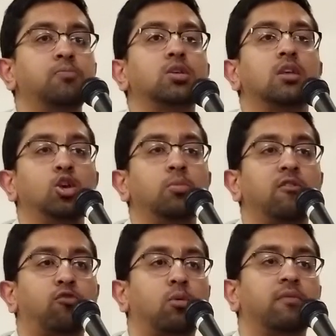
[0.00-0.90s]
to the human
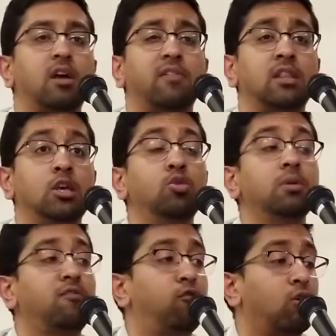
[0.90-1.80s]
form of life. And the
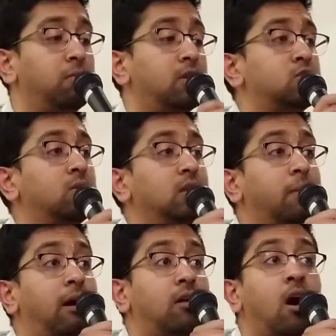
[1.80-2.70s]
human form, there's only
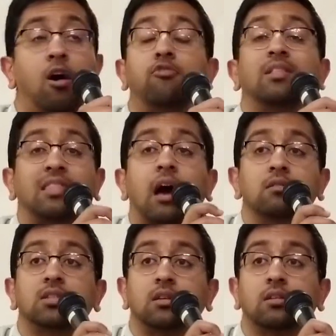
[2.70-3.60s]
about
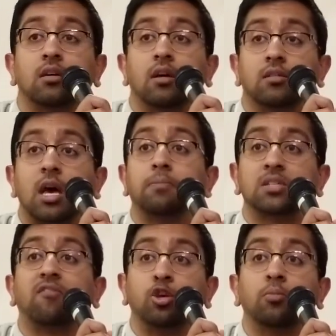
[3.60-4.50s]
100,000 types
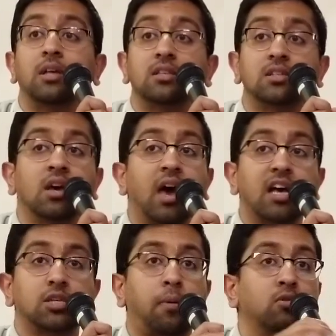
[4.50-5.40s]
of humans,
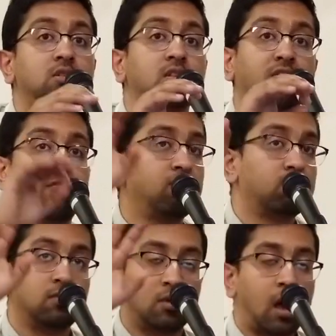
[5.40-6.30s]
as opposed
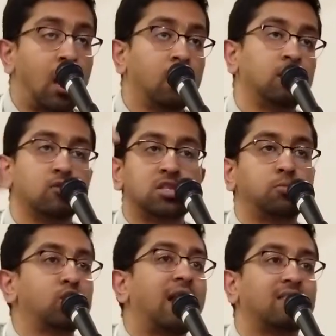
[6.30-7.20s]
to
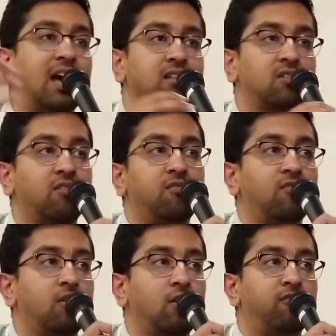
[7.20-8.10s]
subtract that
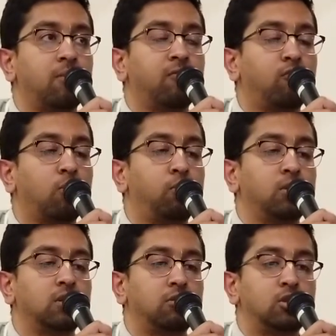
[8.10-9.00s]
from
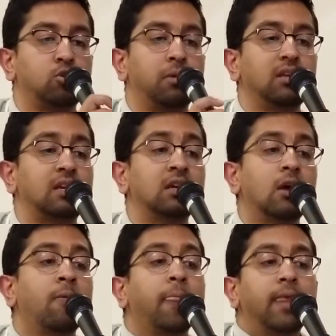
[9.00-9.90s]
4.32 million.
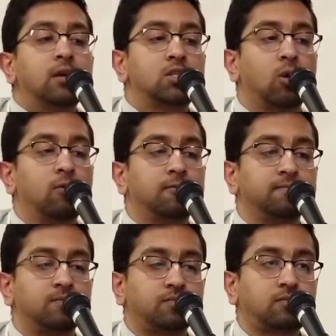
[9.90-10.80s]
So
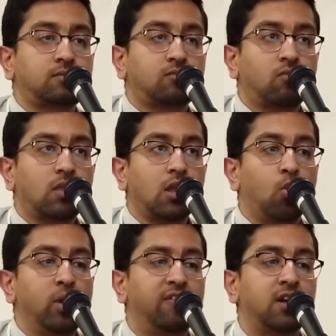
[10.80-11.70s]

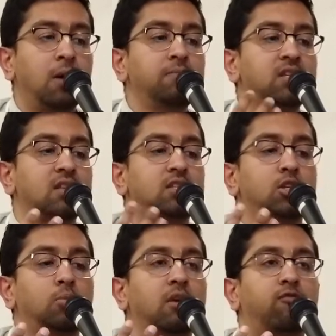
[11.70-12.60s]
we have come to this
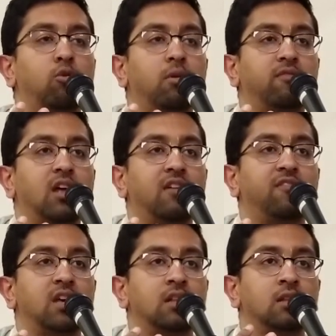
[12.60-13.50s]
human form of life
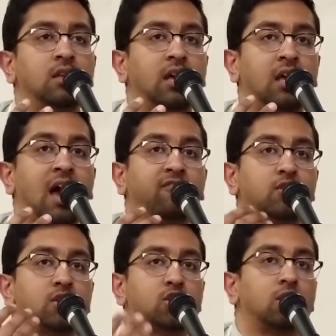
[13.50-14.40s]
after
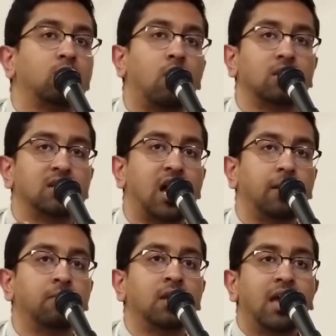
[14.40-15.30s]
such a long
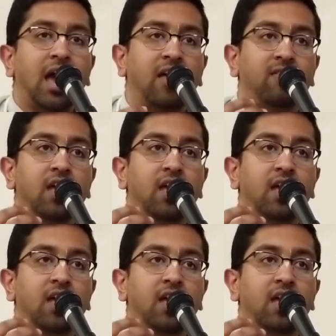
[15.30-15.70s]
time, and